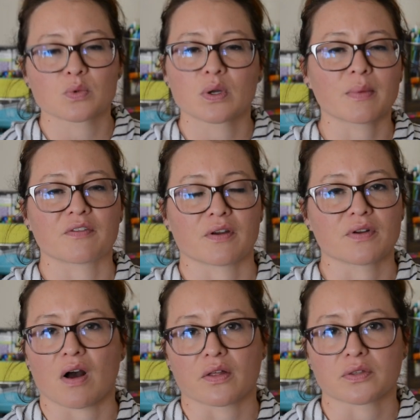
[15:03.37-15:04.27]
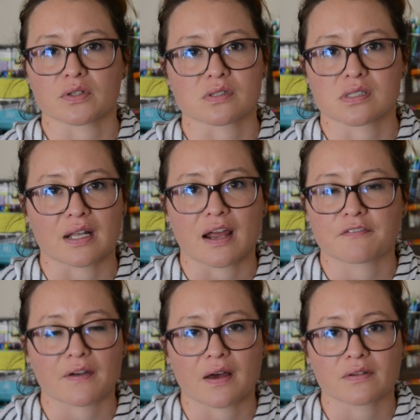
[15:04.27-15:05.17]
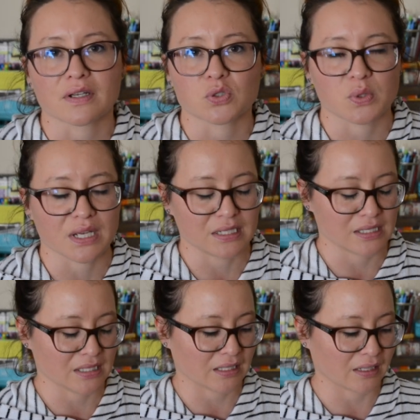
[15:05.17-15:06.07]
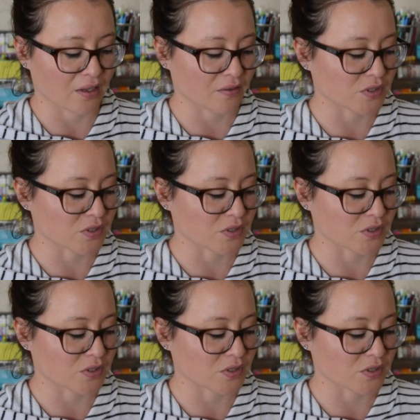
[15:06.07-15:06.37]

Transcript: one of my favorite authors that I found in 2018 that I love.